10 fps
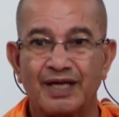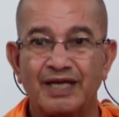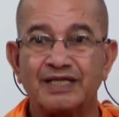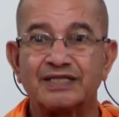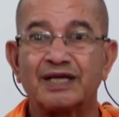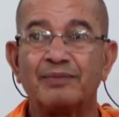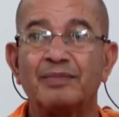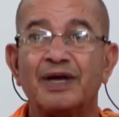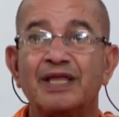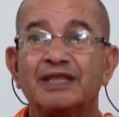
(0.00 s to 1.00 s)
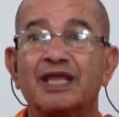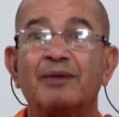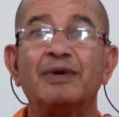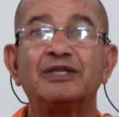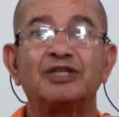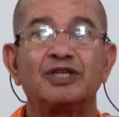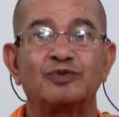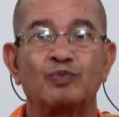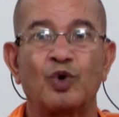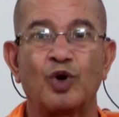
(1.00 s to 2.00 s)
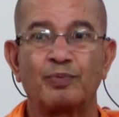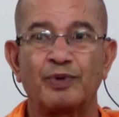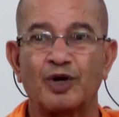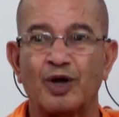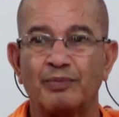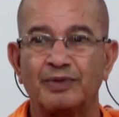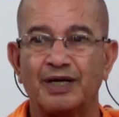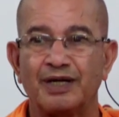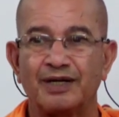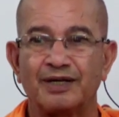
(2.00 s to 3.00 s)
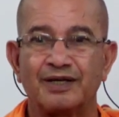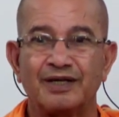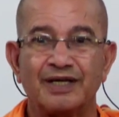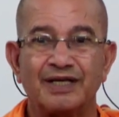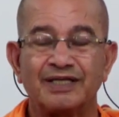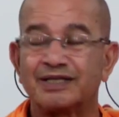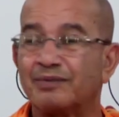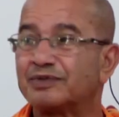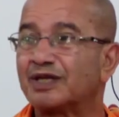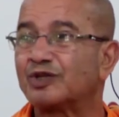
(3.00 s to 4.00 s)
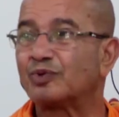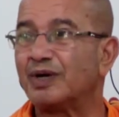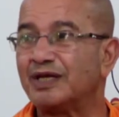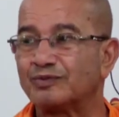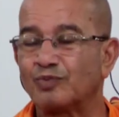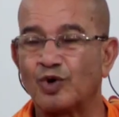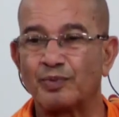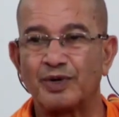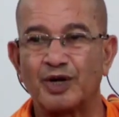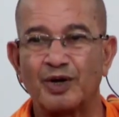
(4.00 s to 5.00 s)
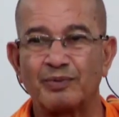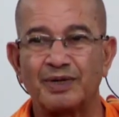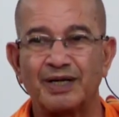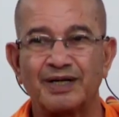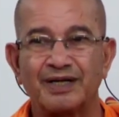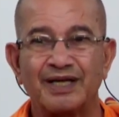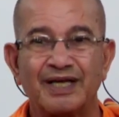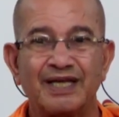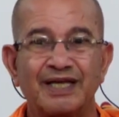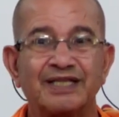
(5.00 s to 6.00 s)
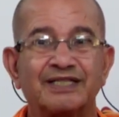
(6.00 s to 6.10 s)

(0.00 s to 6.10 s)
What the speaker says: In some, tamas is more predominant. Some, sattva is more predominant. In